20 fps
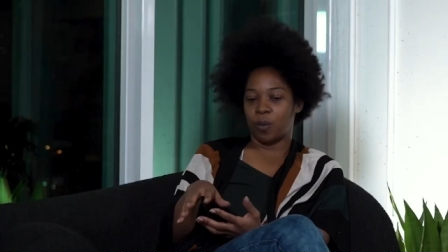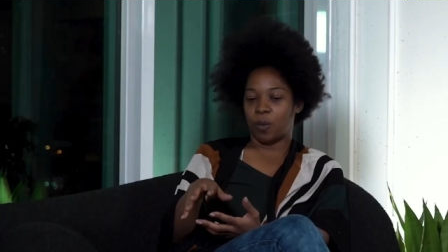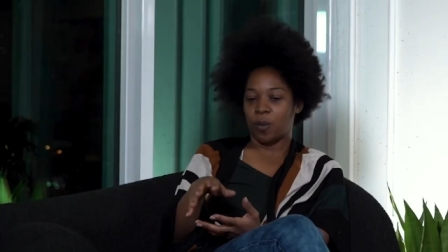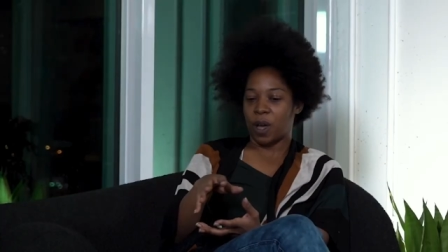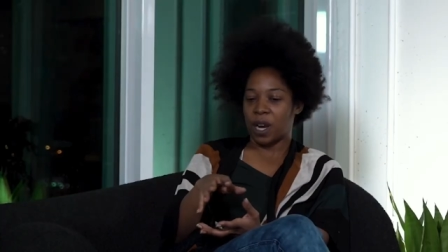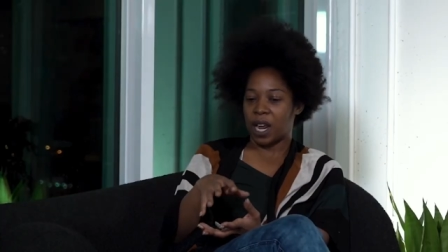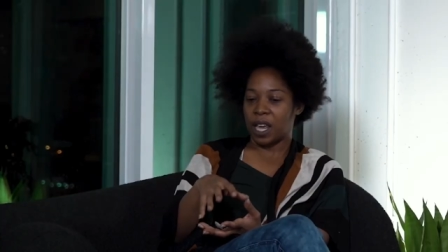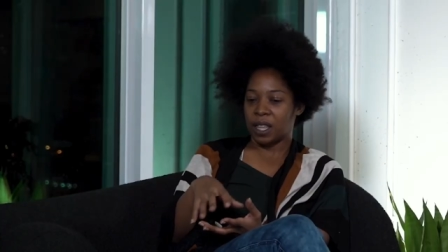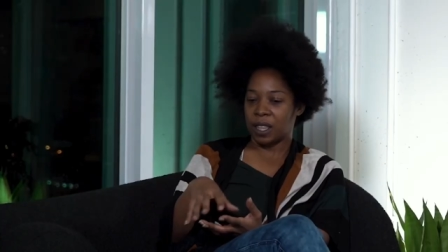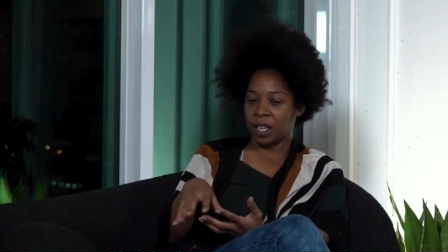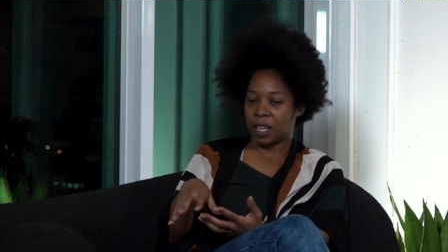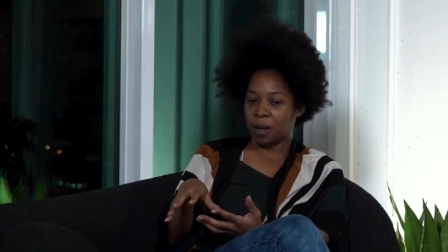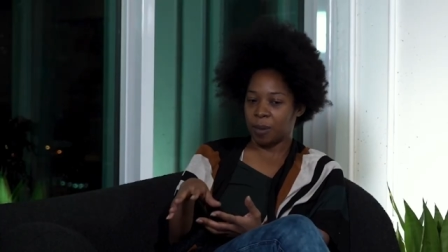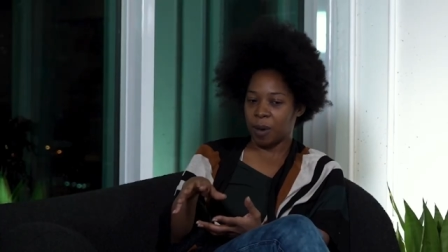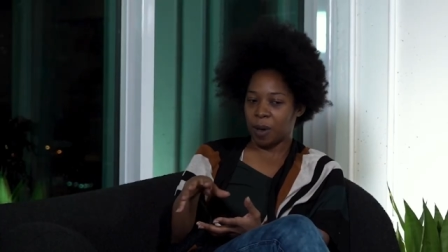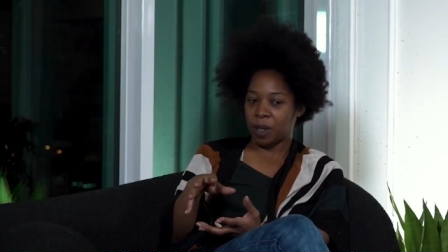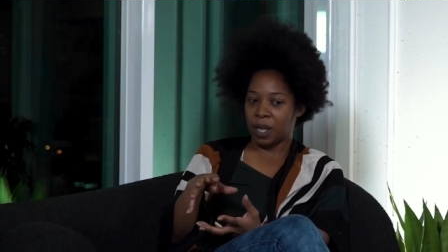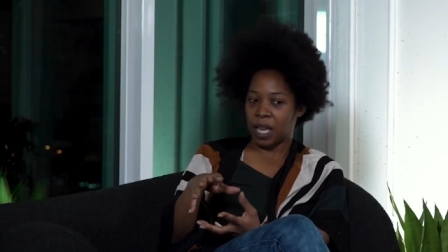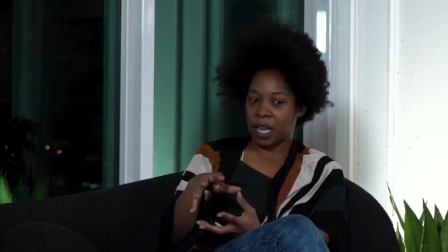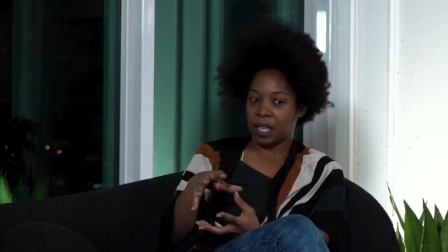When I think
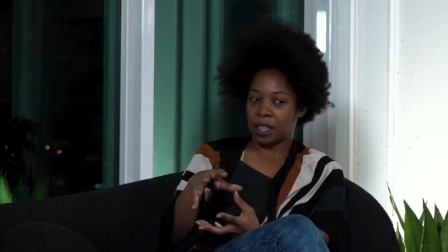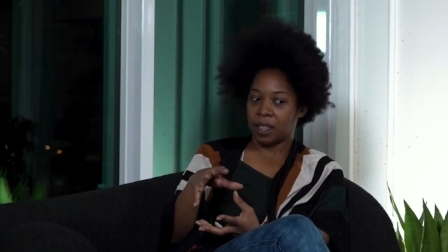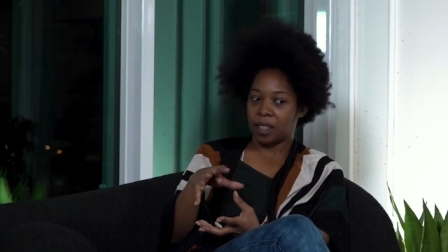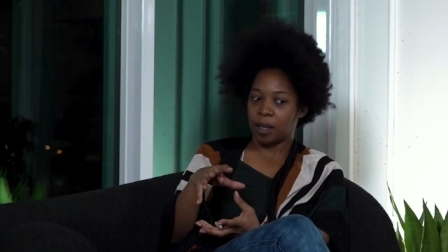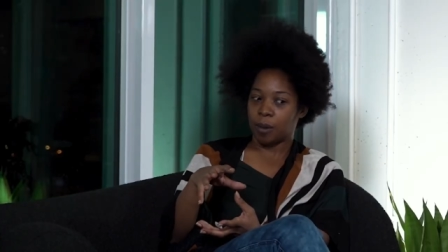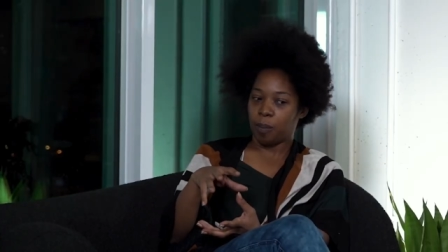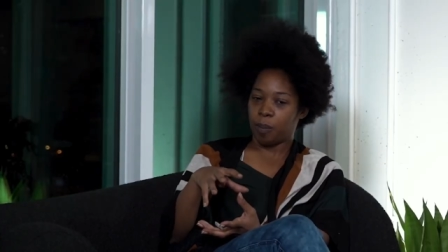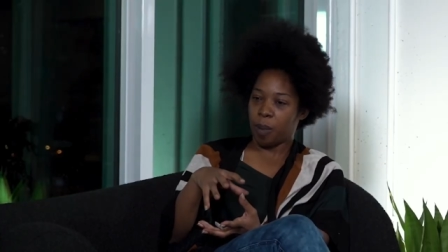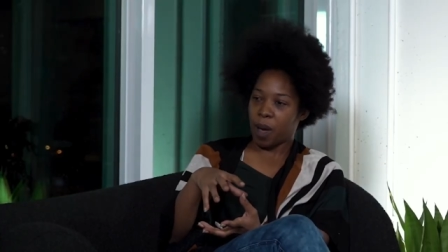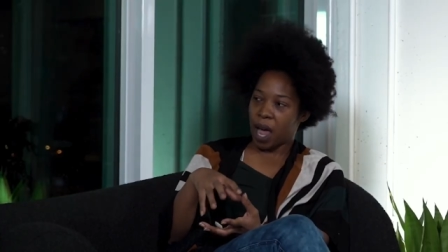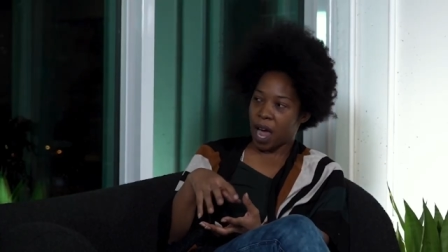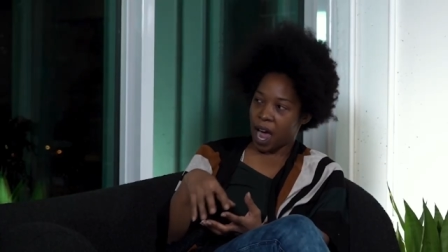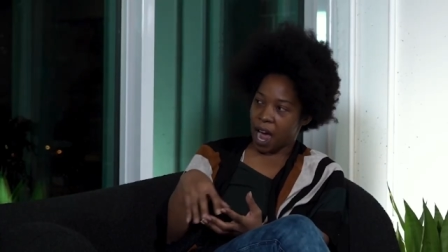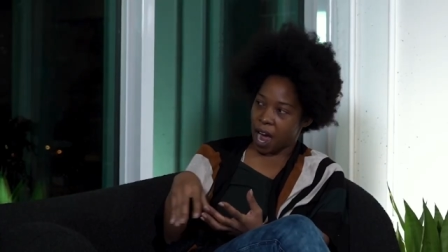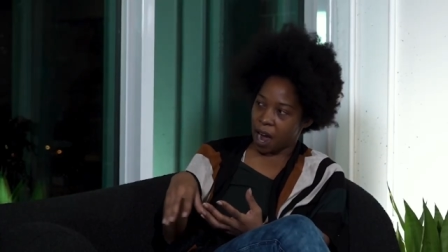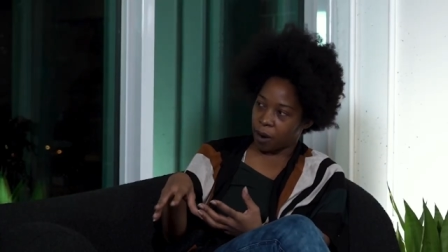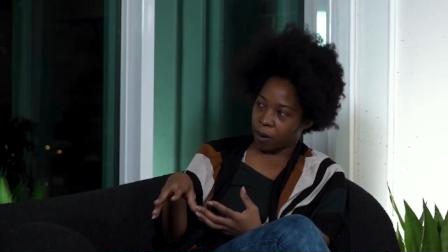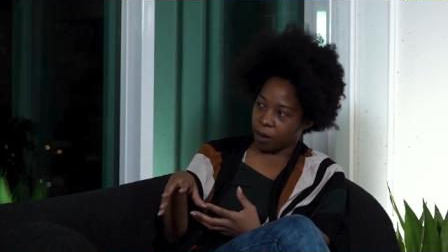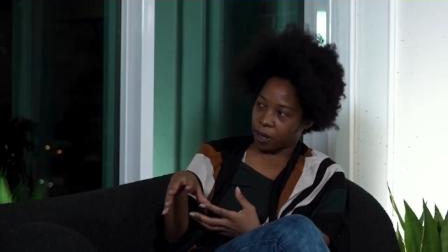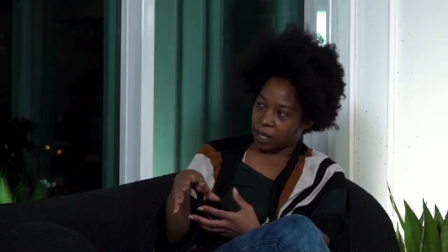about like the
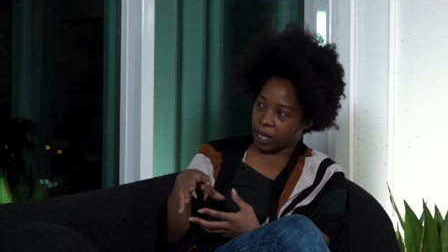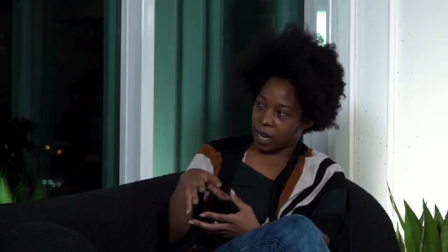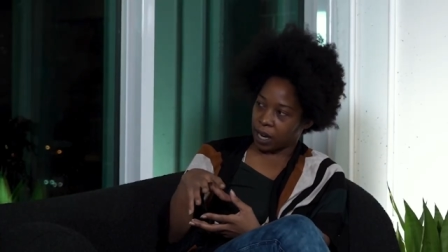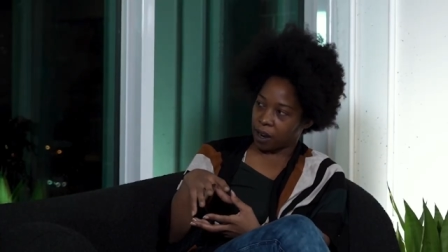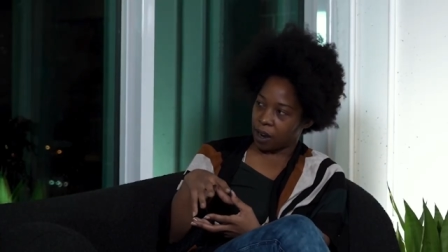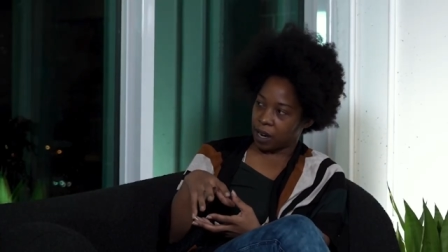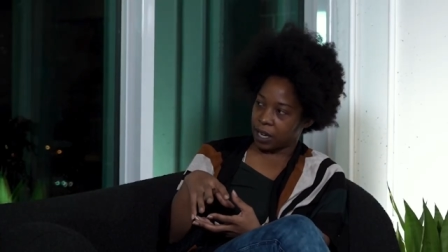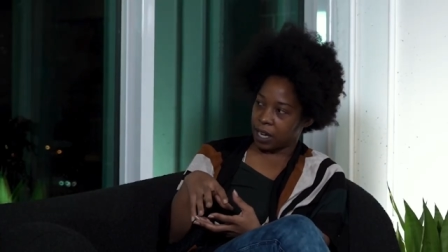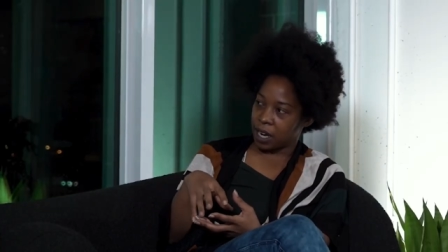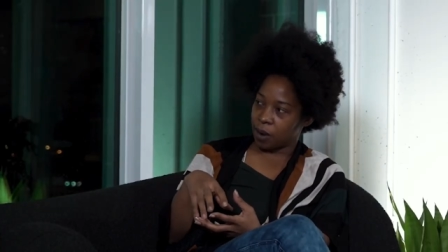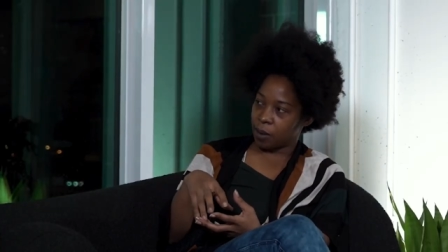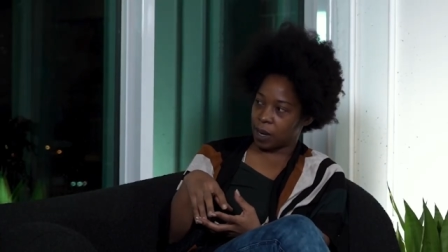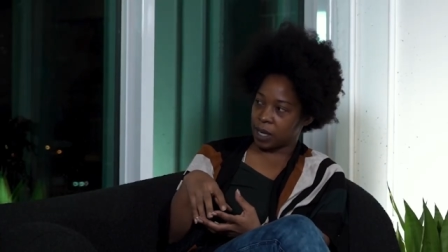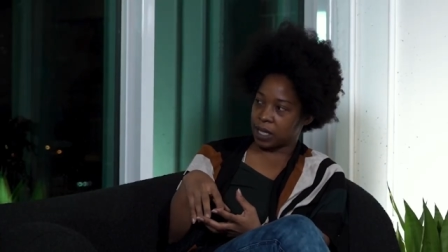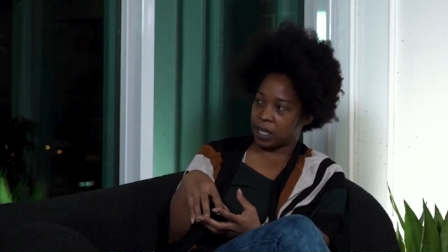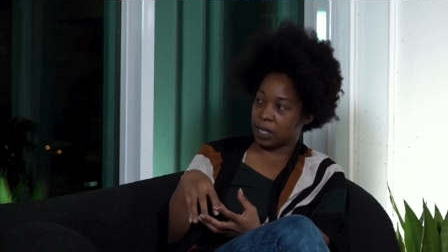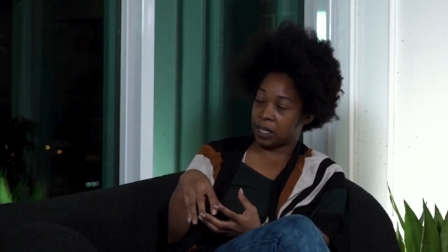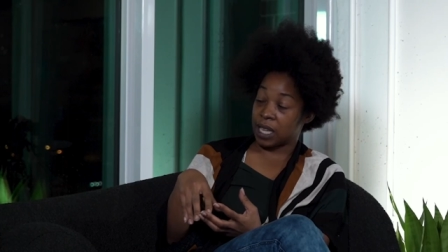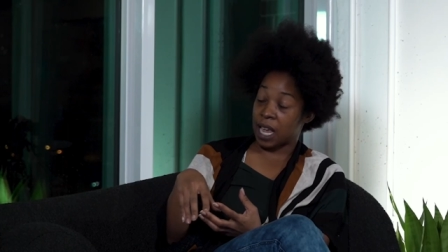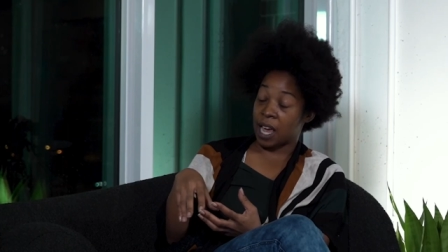power that Kanye
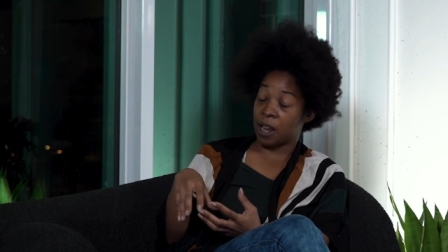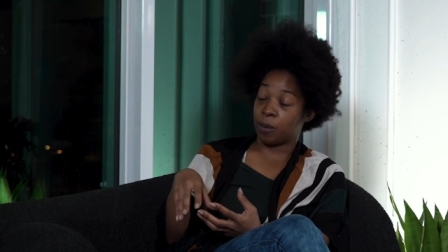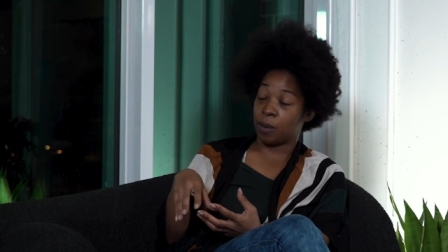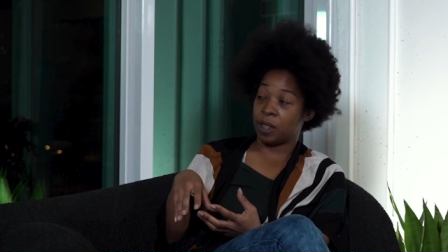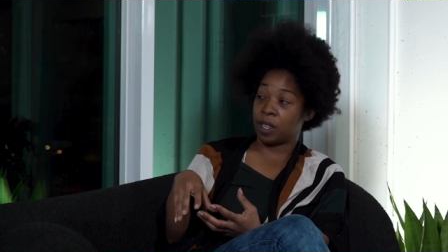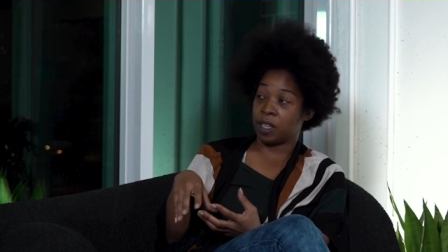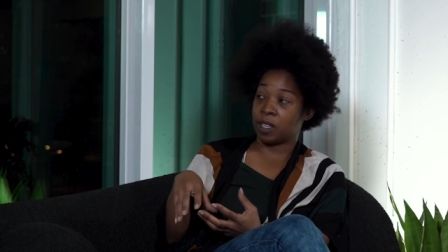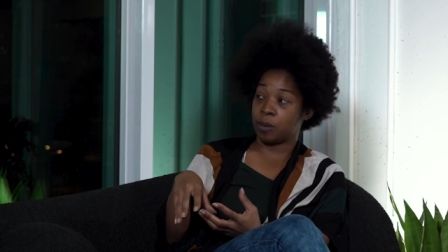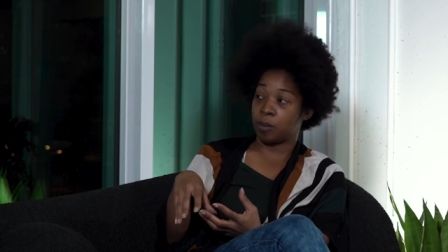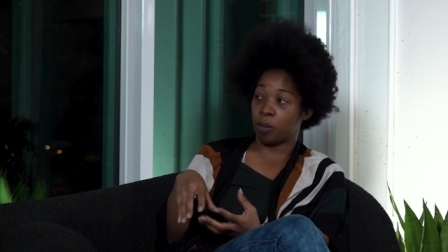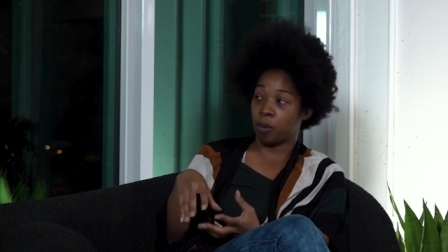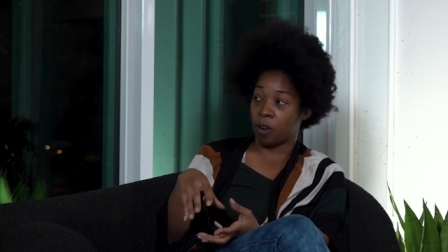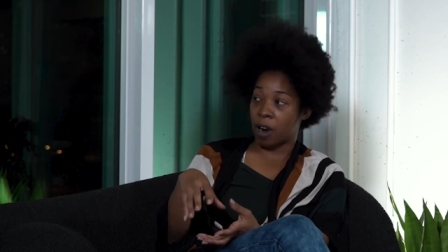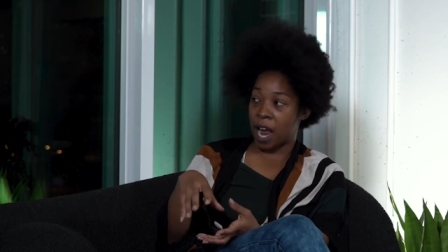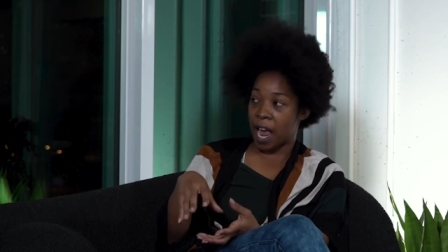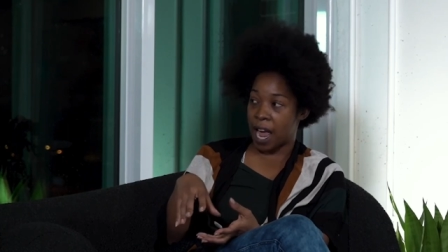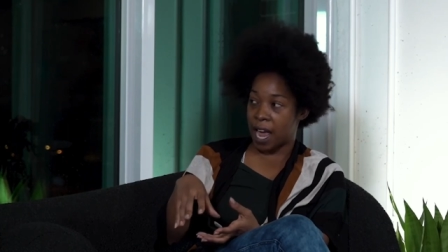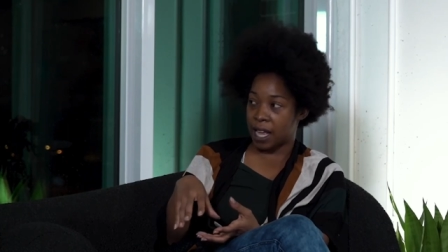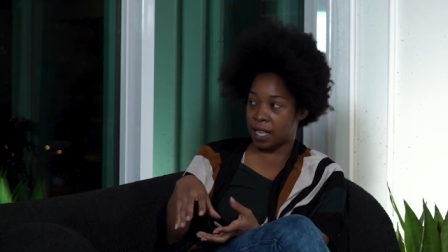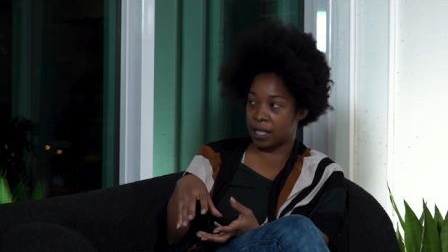West has had with his
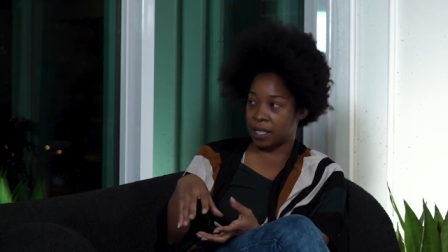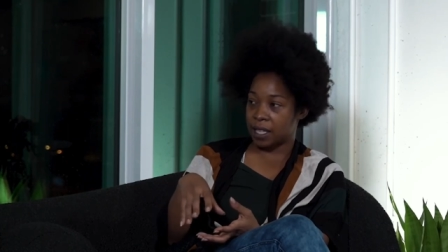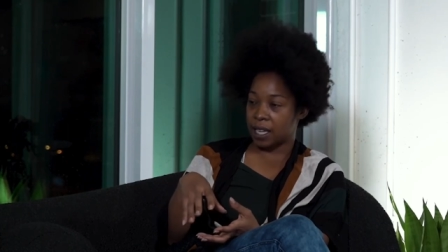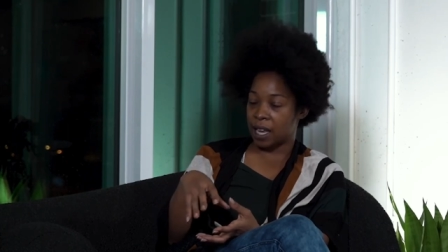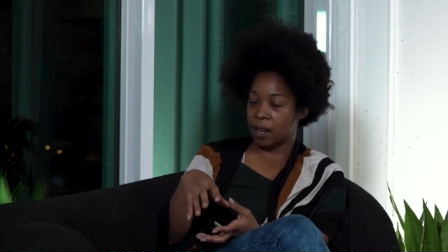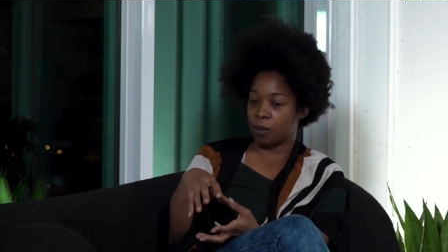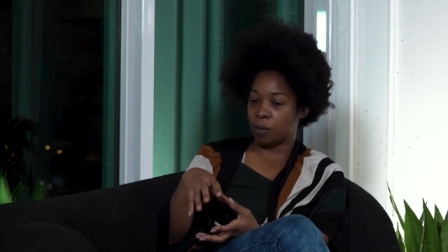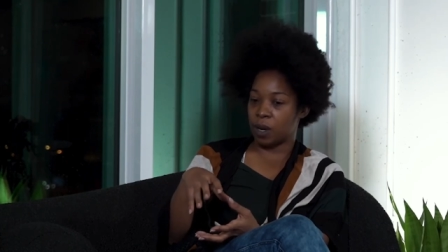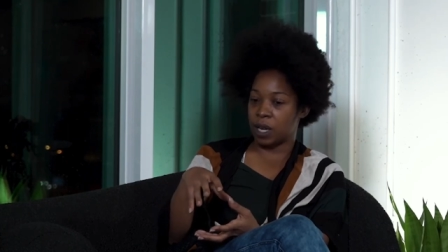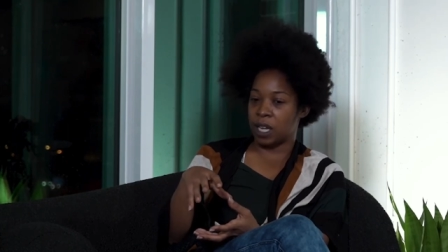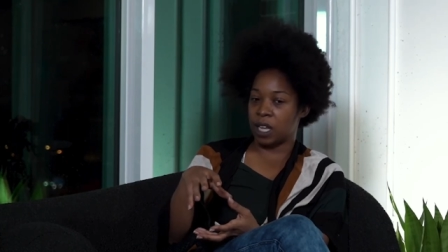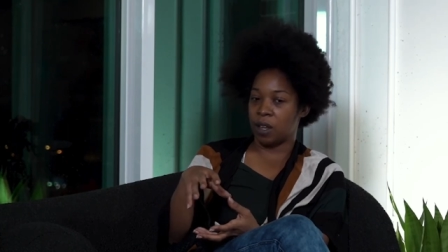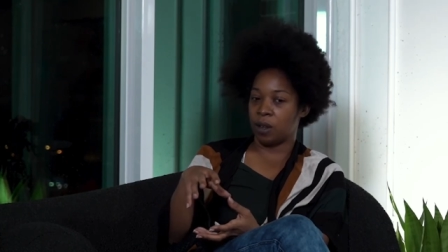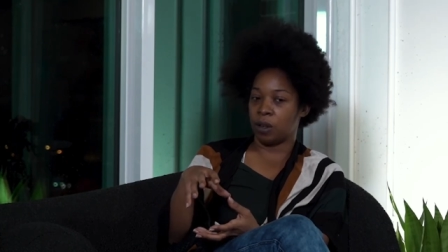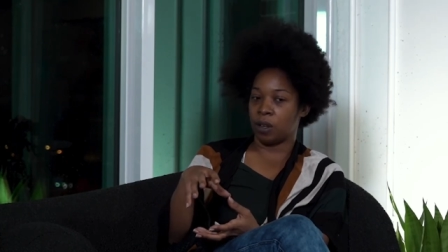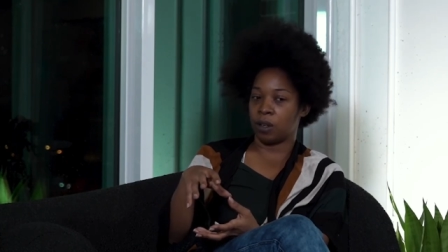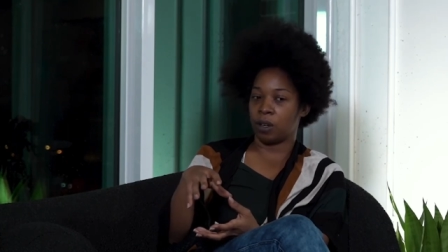brands and what he